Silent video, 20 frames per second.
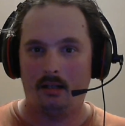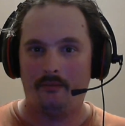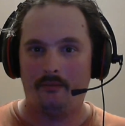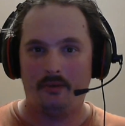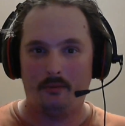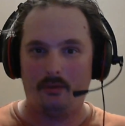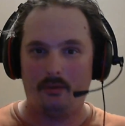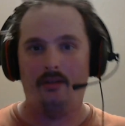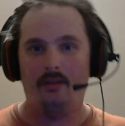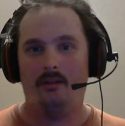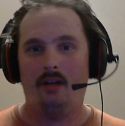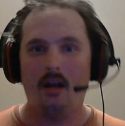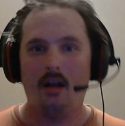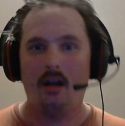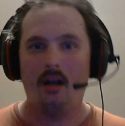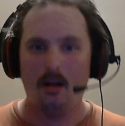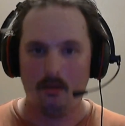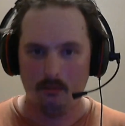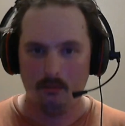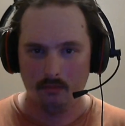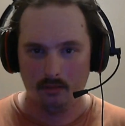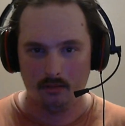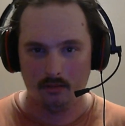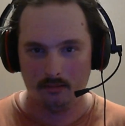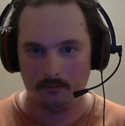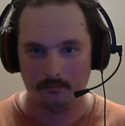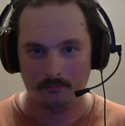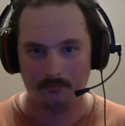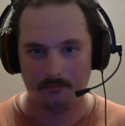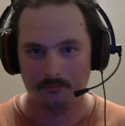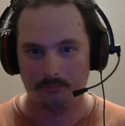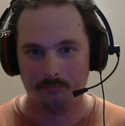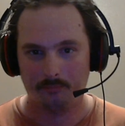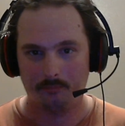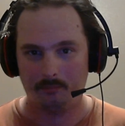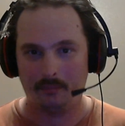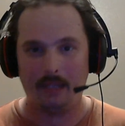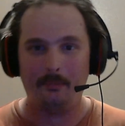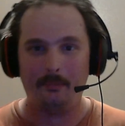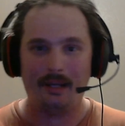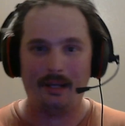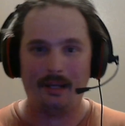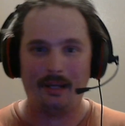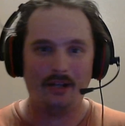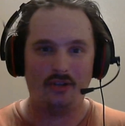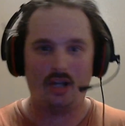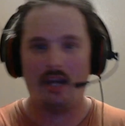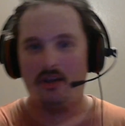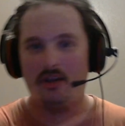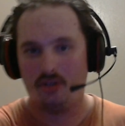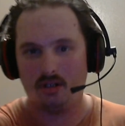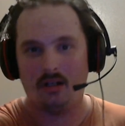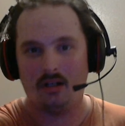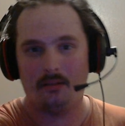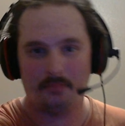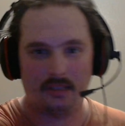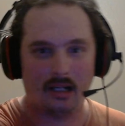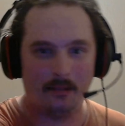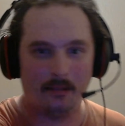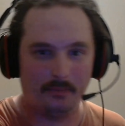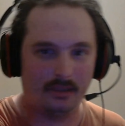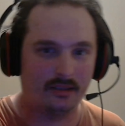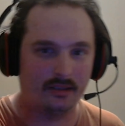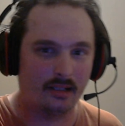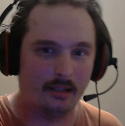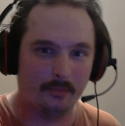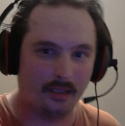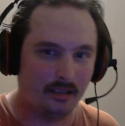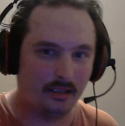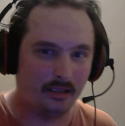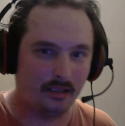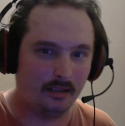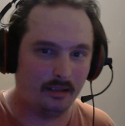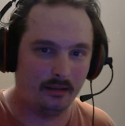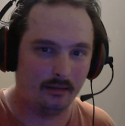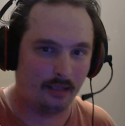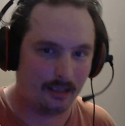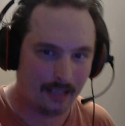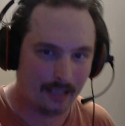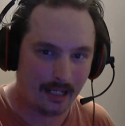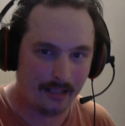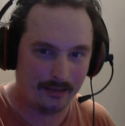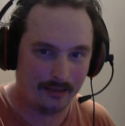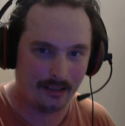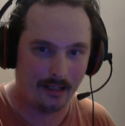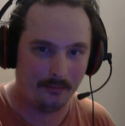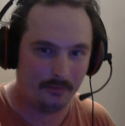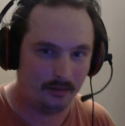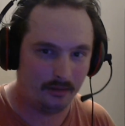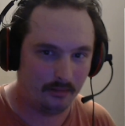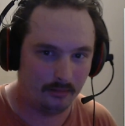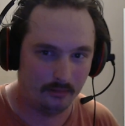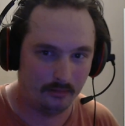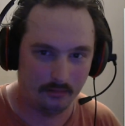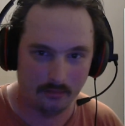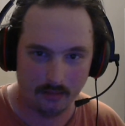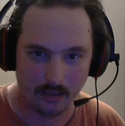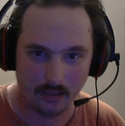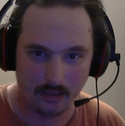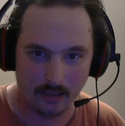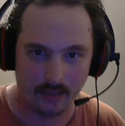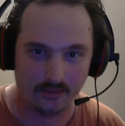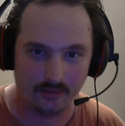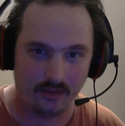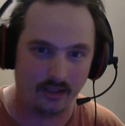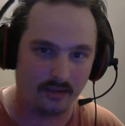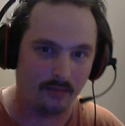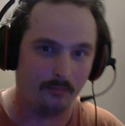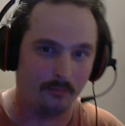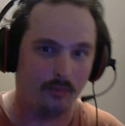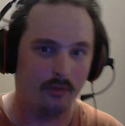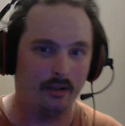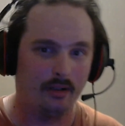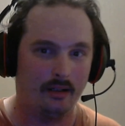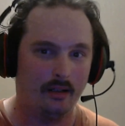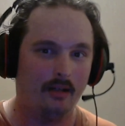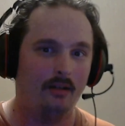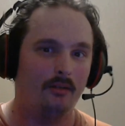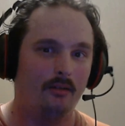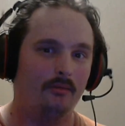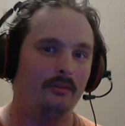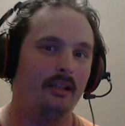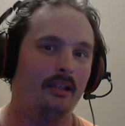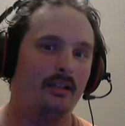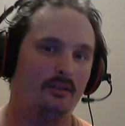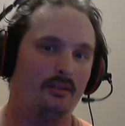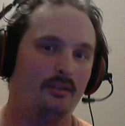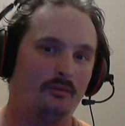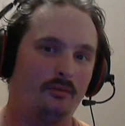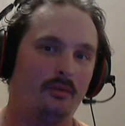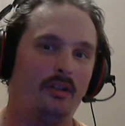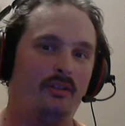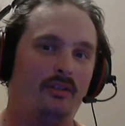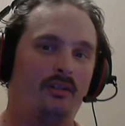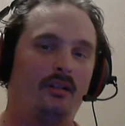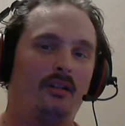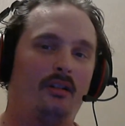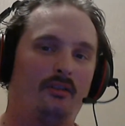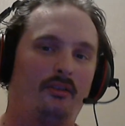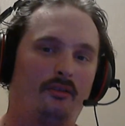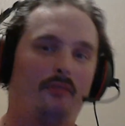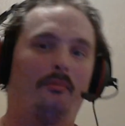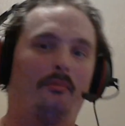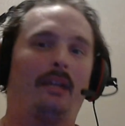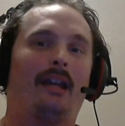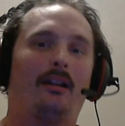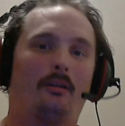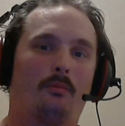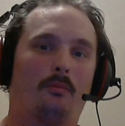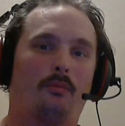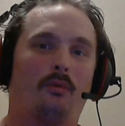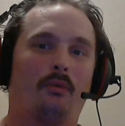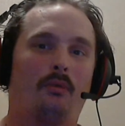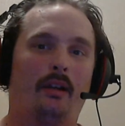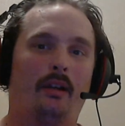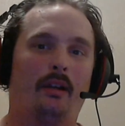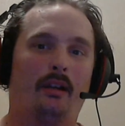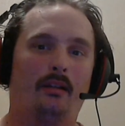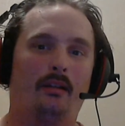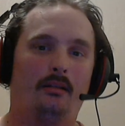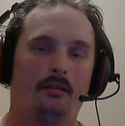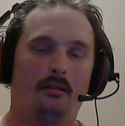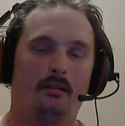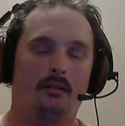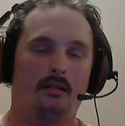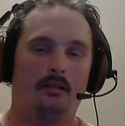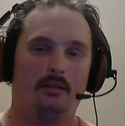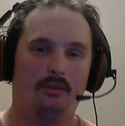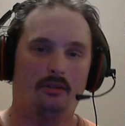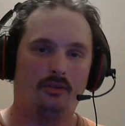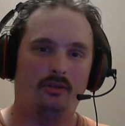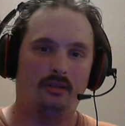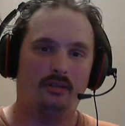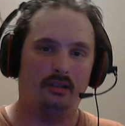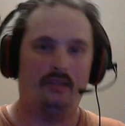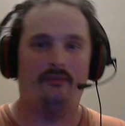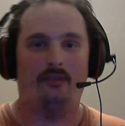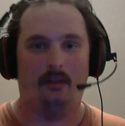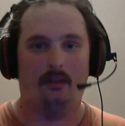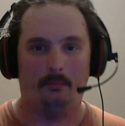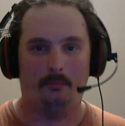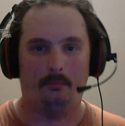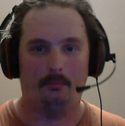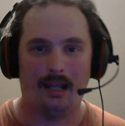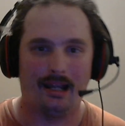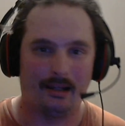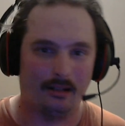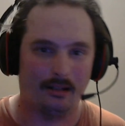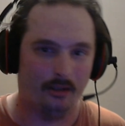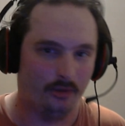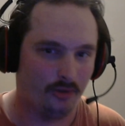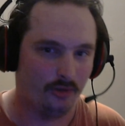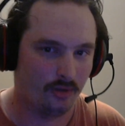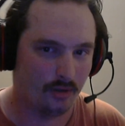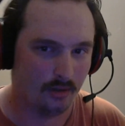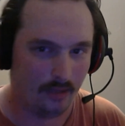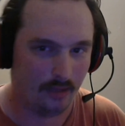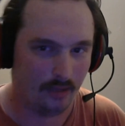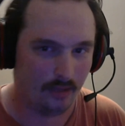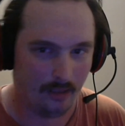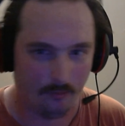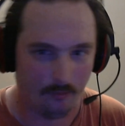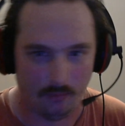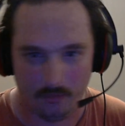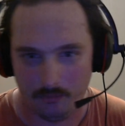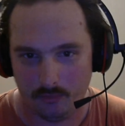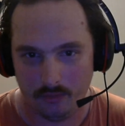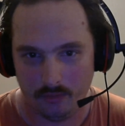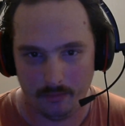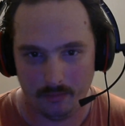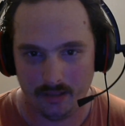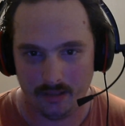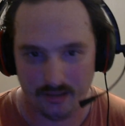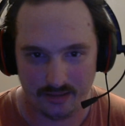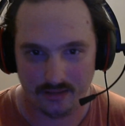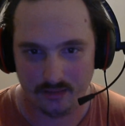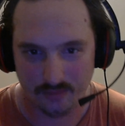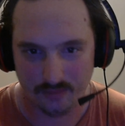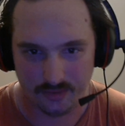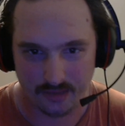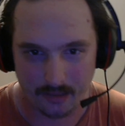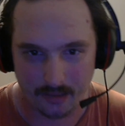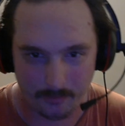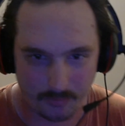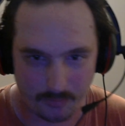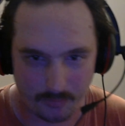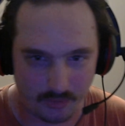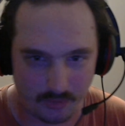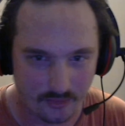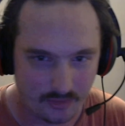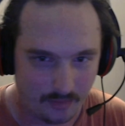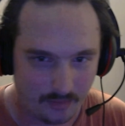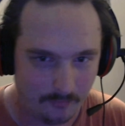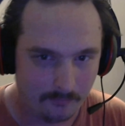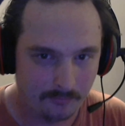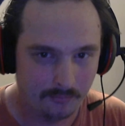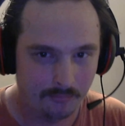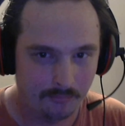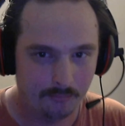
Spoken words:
everywhere you go. They may change it up time to time again, like KTAB did, as Dustin pointed out. They switched from Counterpoint to a different package at one point, but it's still the same person.